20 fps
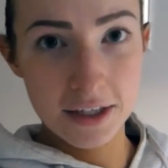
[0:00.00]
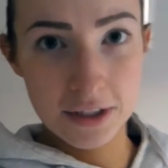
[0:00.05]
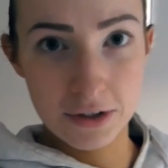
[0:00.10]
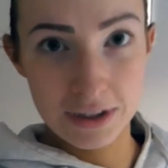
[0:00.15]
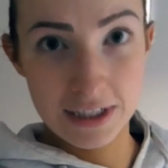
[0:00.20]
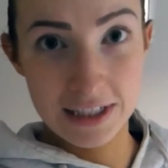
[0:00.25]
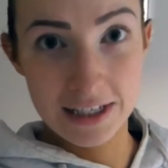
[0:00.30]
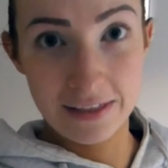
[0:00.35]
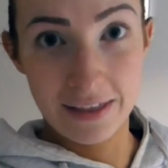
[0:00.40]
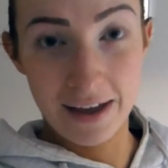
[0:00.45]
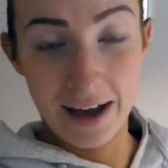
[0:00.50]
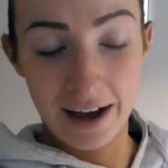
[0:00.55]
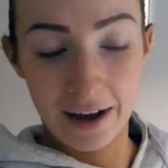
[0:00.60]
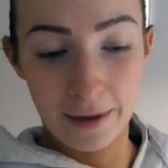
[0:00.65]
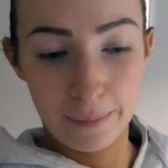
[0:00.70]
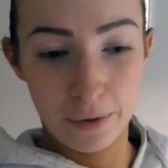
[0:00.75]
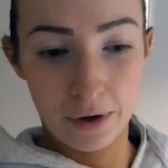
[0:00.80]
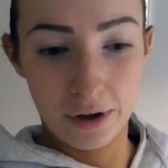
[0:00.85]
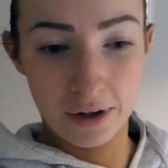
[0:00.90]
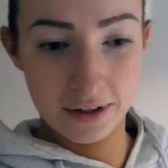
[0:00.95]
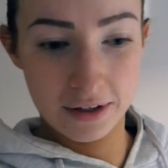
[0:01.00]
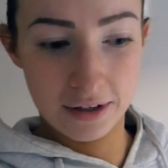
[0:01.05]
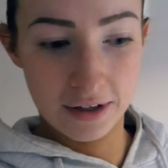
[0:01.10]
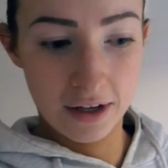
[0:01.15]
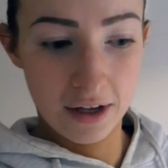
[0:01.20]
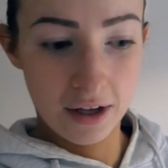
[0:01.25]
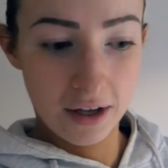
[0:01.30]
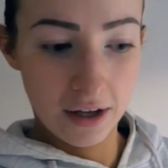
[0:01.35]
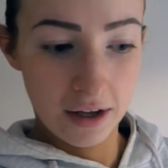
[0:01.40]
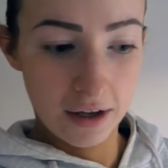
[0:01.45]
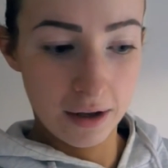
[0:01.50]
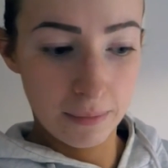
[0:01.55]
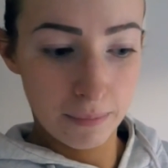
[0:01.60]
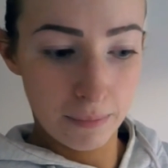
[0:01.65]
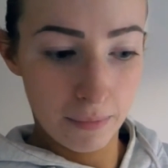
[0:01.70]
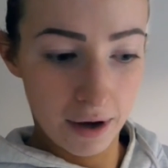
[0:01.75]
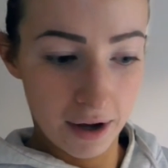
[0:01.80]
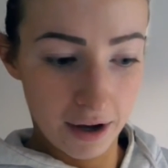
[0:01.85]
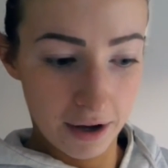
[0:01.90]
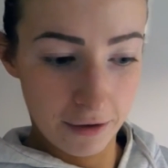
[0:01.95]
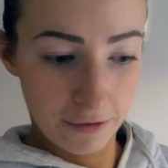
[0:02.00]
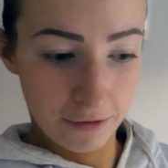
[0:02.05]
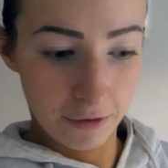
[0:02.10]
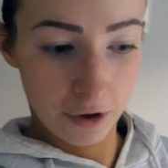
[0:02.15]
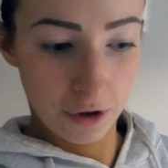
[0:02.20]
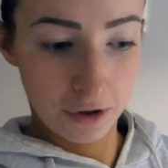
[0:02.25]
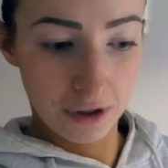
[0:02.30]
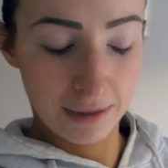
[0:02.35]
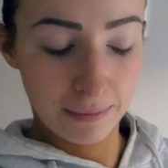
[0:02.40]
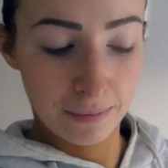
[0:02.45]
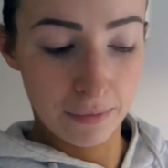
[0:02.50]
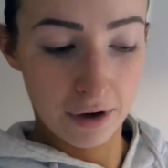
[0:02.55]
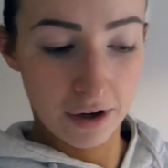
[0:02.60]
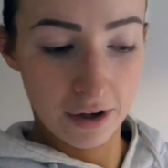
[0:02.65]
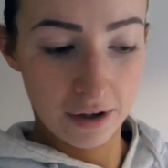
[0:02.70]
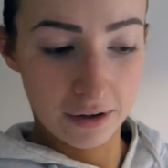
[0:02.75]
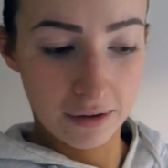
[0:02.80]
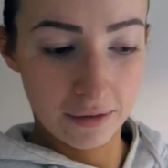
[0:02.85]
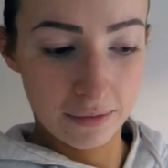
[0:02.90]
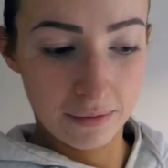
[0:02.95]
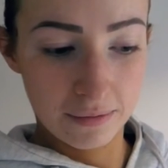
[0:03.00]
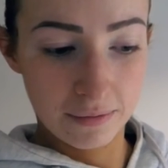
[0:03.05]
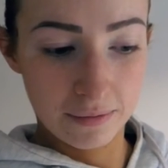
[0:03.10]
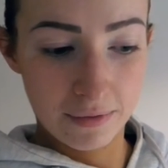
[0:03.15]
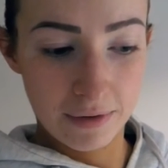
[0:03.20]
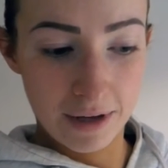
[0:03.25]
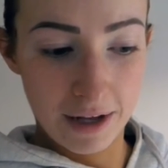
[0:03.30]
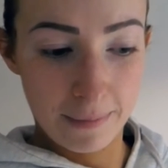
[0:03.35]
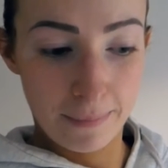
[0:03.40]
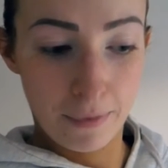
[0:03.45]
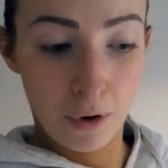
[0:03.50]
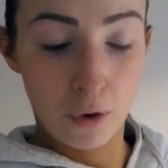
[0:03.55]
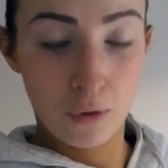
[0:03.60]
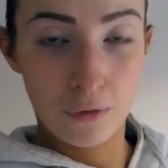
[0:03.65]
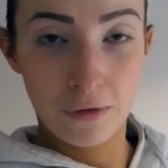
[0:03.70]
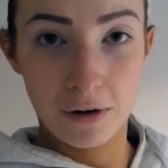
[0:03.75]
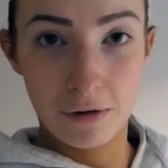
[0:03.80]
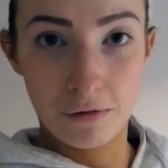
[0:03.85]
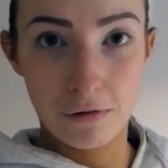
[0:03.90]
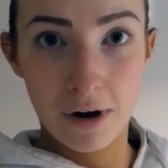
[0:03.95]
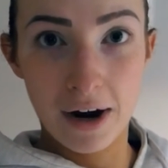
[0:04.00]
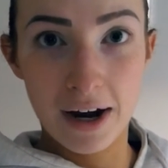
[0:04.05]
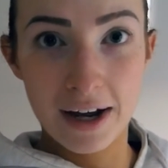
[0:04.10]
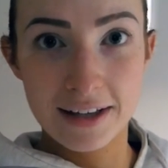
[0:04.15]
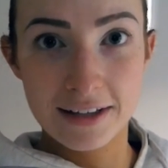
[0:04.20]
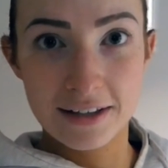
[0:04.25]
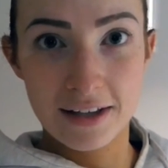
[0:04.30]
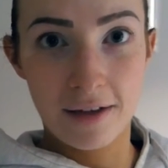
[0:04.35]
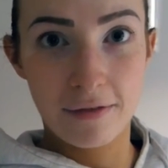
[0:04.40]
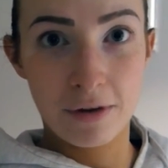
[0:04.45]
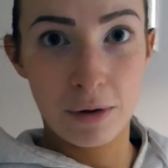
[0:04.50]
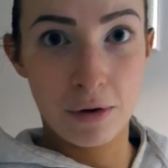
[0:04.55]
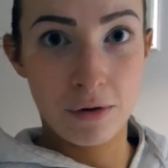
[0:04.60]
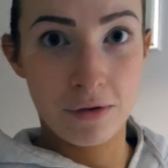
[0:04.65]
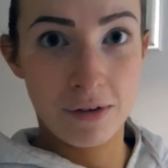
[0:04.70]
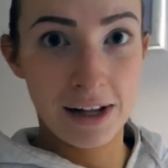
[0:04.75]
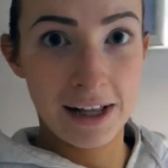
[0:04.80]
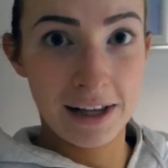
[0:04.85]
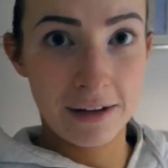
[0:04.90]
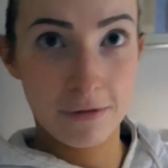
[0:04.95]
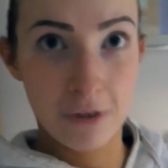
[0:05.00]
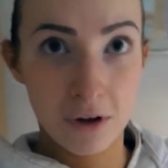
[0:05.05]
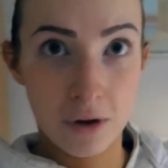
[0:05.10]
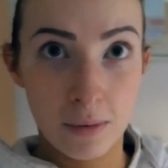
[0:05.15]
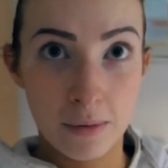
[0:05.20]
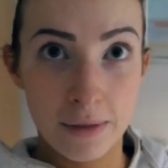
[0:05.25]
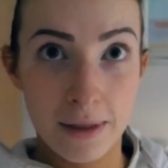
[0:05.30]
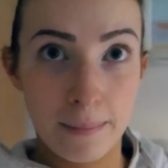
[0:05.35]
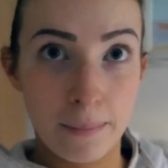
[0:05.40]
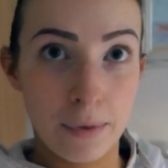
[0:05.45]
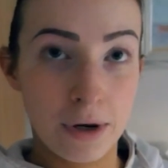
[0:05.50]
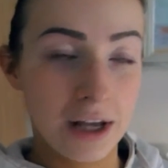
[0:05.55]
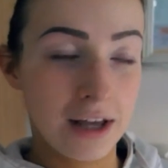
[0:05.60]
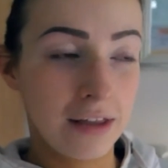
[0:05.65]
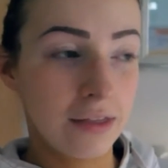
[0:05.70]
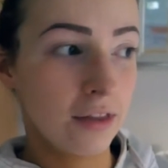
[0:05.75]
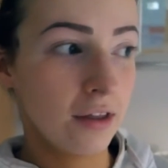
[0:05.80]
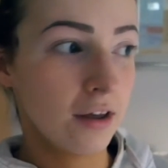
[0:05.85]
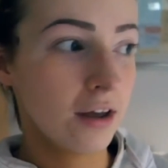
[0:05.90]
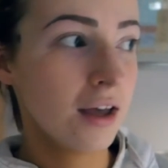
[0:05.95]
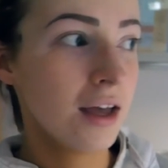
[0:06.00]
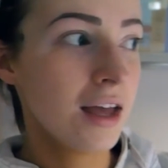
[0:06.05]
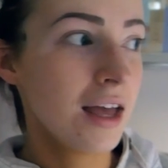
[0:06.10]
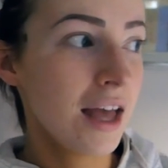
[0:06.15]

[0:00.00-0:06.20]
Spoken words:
So I did that, I put my phone in a bowl full of rice, covered it with cling film, and then put it in the